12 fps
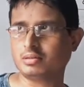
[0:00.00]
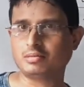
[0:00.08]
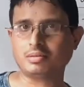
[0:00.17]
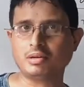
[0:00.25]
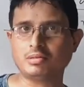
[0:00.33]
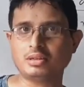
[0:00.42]

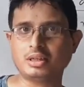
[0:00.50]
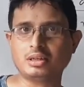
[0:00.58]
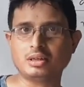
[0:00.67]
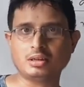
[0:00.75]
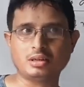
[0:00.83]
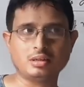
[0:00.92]
found that
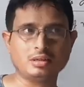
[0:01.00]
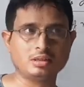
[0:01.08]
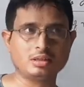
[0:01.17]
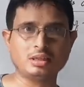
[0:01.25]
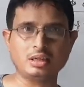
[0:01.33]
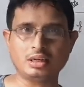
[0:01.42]
the
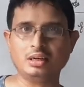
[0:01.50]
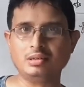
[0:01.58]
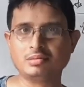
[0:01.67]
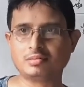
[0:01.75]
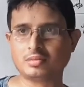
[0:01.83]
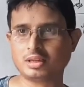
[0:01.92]
seller
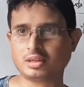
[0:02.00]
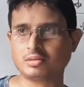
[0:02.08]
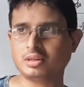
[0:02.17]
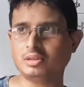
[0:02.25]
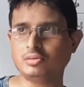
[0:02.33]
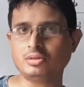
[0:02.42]
actually
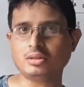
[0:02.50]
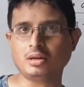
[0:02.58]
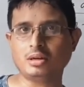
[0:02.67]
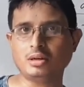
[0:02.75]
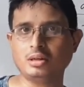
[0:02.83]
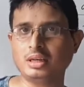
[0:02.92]
use
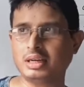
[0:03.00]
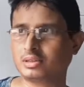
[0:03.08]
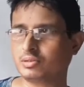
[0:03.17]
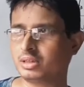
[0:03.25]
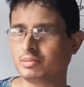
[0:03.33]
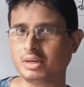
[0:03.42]

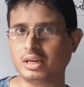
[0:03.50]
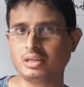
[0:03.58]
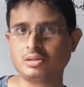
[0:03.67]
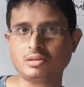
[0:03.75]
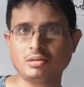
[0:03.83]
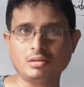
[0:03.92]
electronic
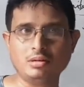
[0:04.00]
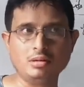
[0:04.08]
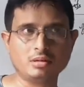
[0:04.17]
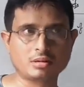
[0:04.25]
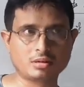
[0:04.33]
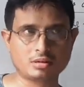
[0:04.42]
balance or
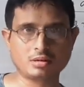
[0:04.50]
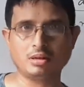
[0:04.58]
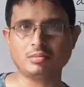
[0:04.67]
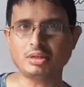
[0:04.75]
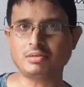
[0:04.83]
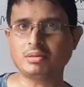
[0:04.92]
a
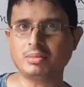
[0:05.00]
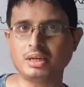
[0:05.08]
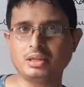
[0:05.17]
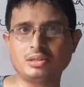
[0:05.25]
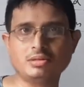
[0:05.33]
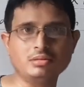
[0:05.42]
manual
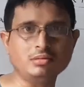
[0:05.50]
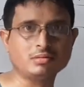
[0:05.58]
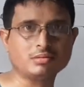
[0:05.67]
balance to